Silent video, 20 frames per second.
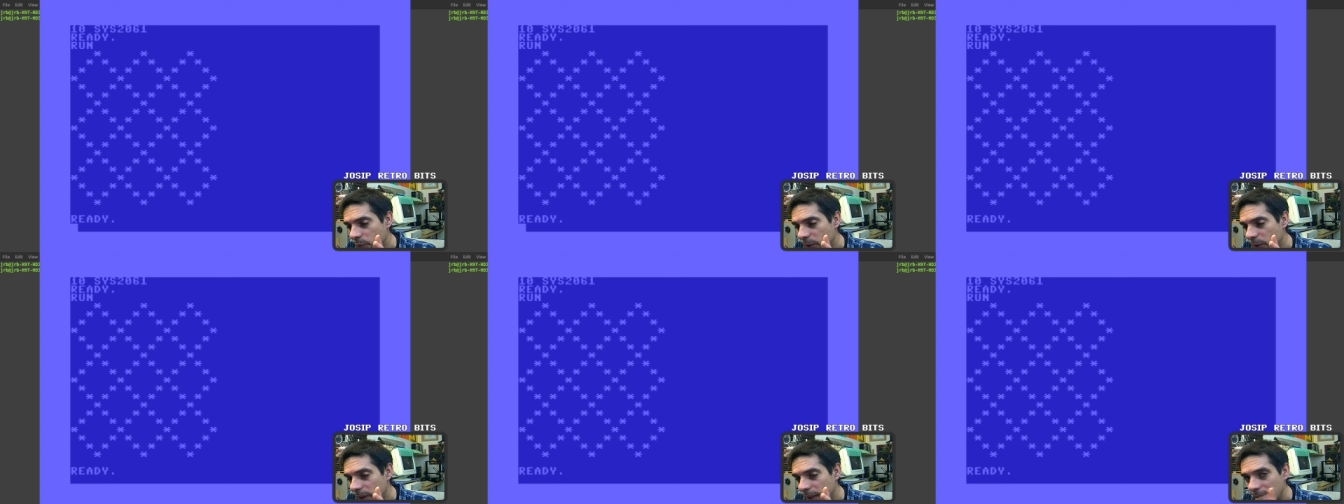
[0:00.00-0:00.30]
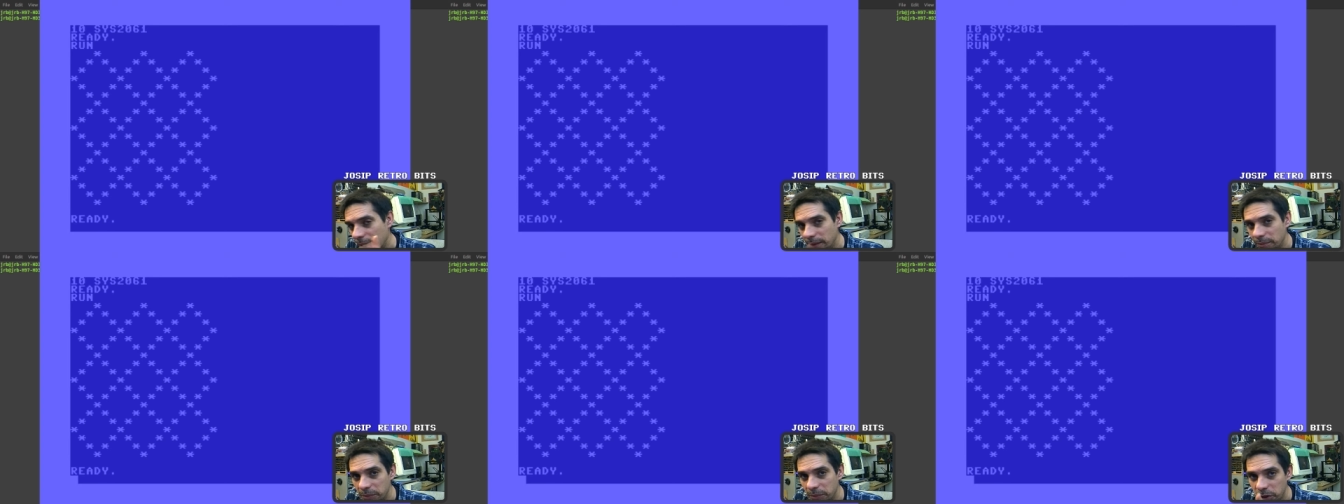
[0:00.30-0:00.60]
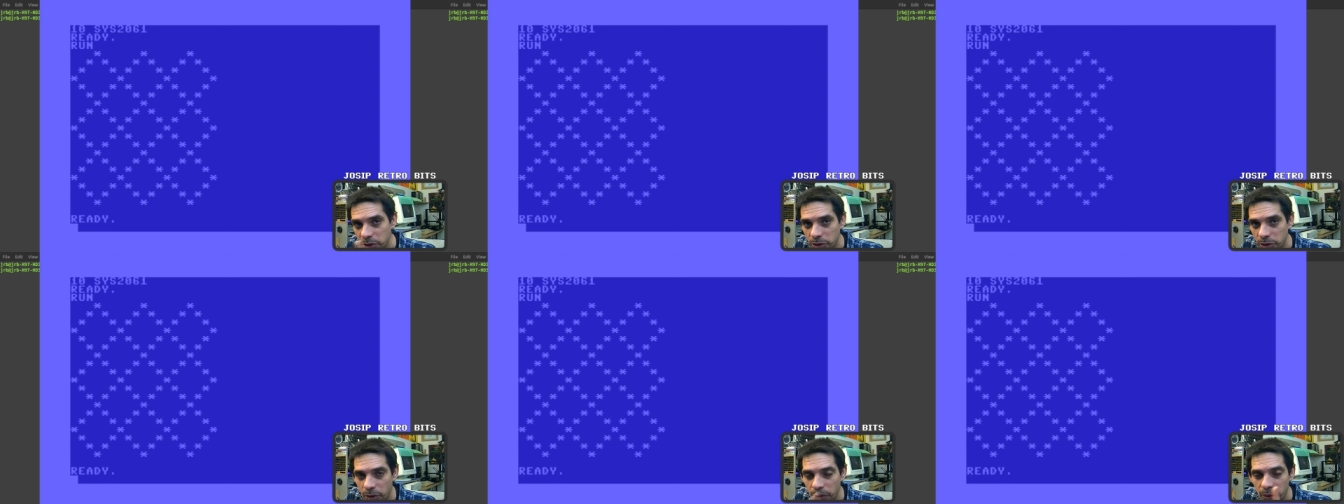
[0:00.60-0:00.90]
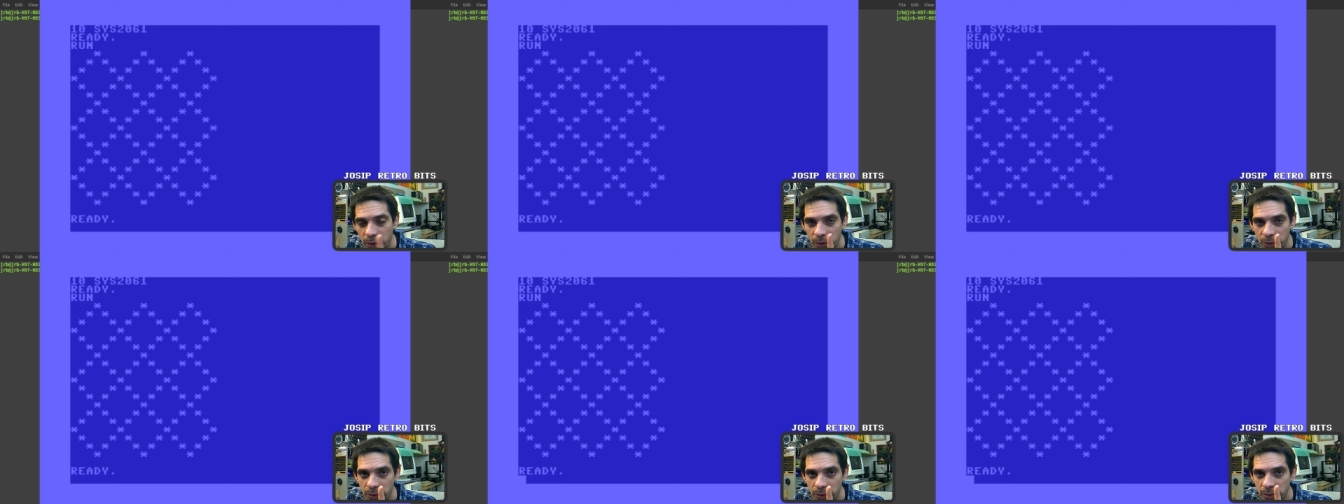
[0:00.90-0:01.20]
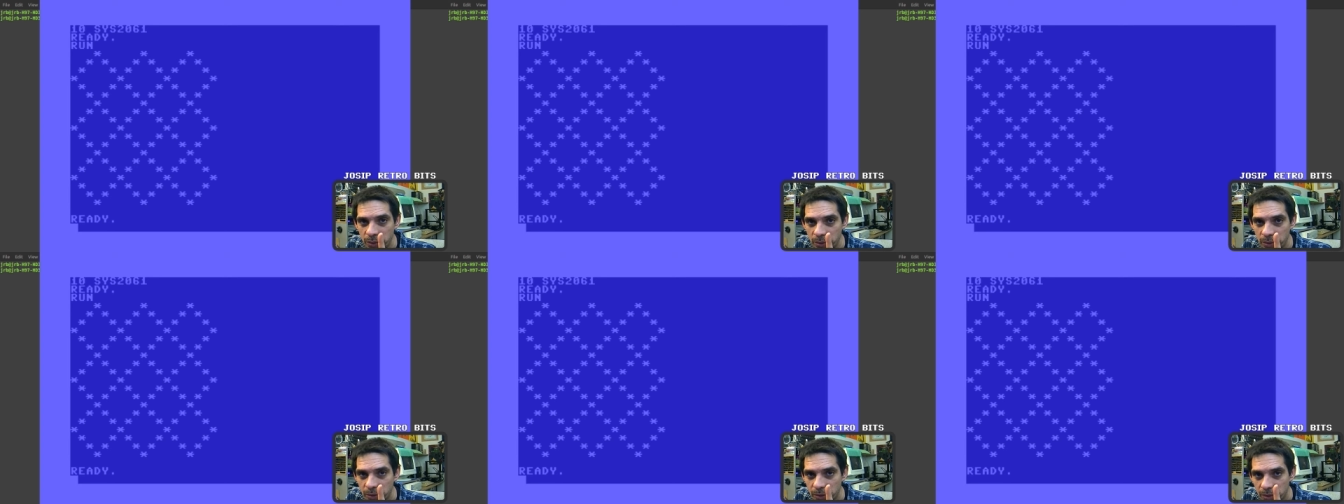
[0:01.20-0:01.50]
let me show you
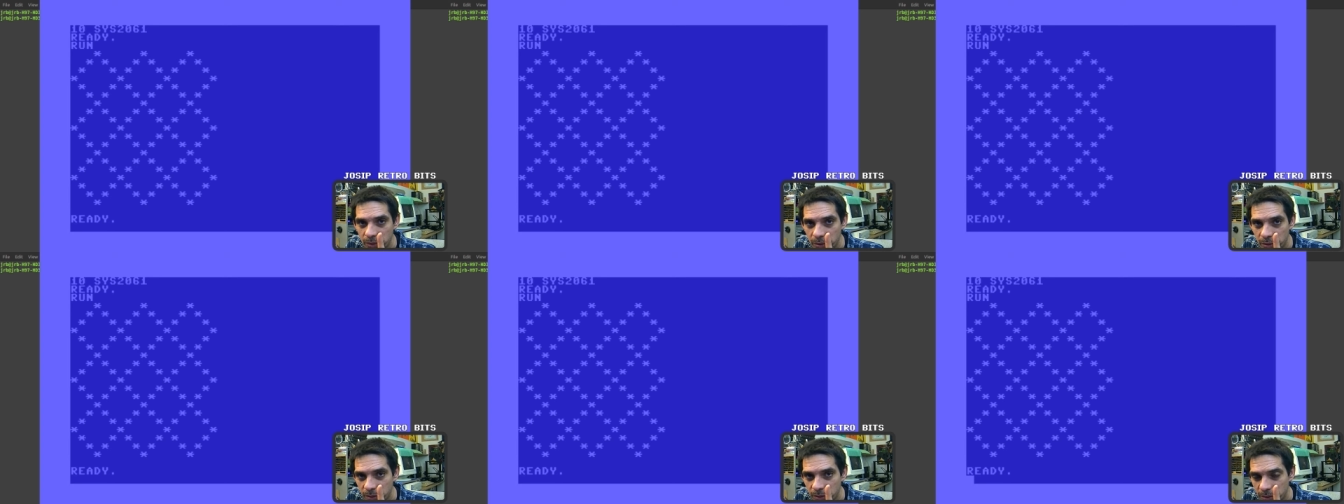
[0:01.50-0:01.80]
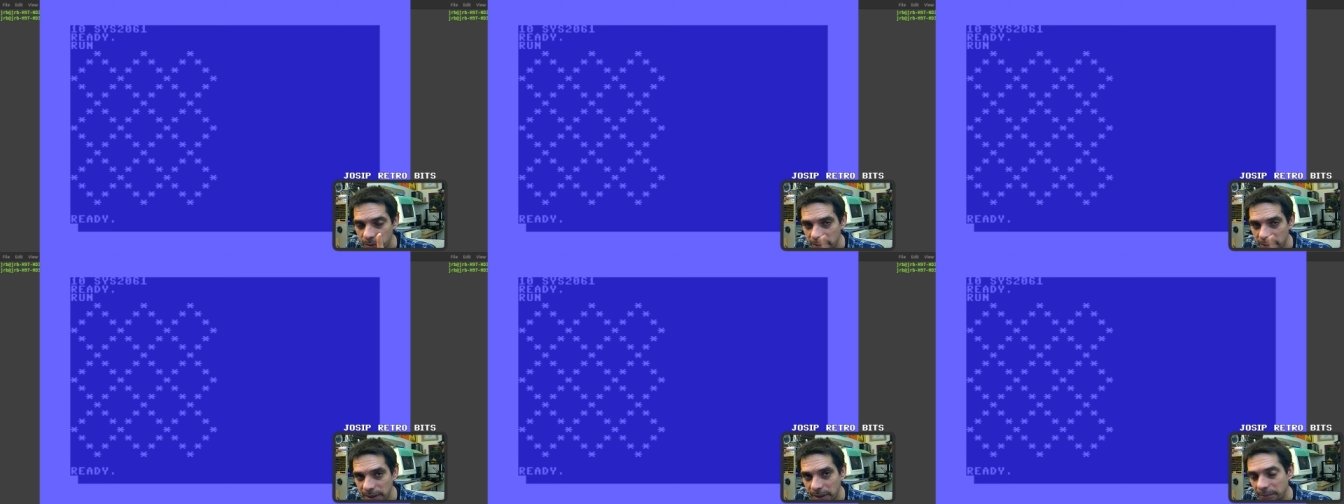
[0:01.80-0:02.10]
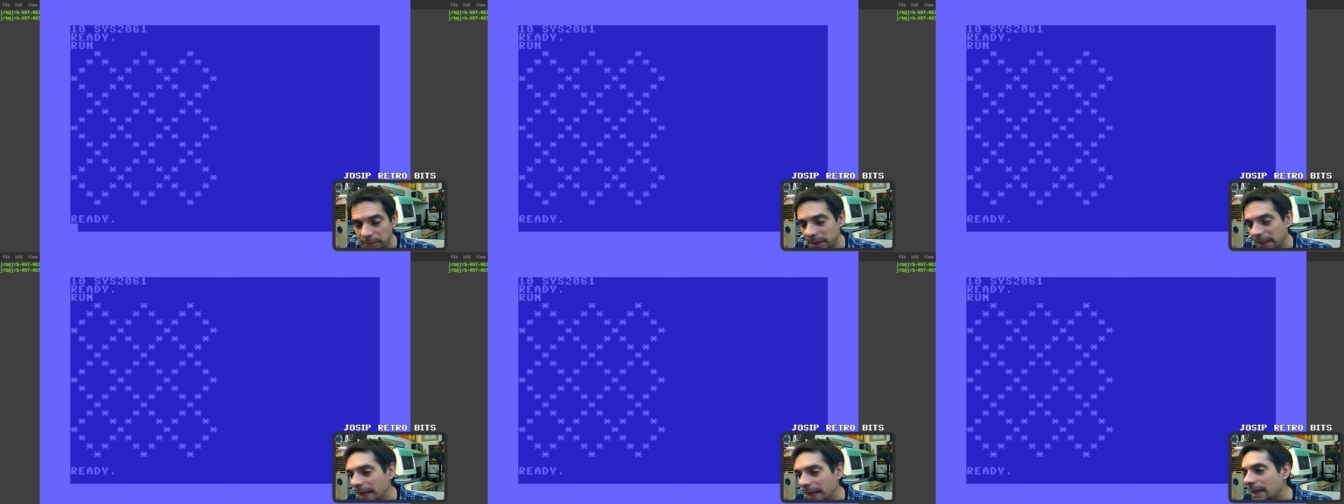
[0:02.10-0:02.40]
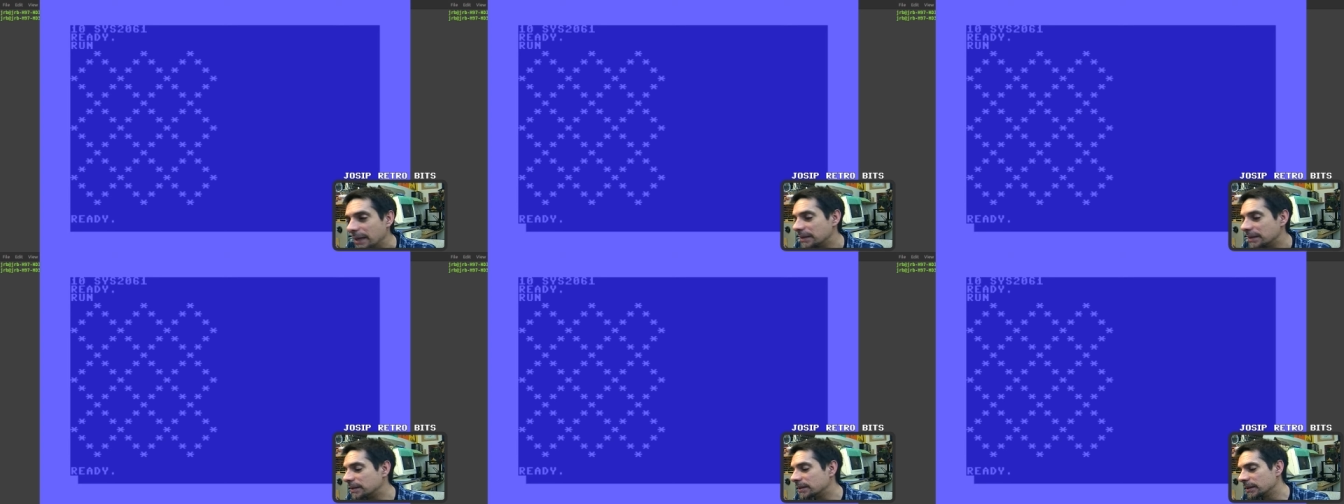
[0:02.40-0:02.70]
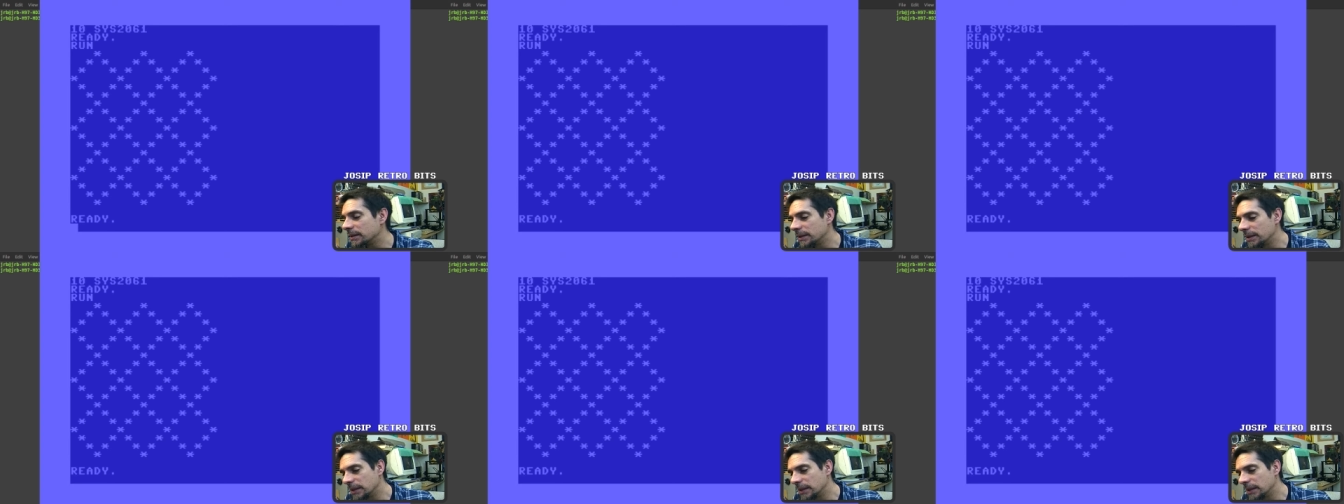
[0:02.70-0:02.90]
something else.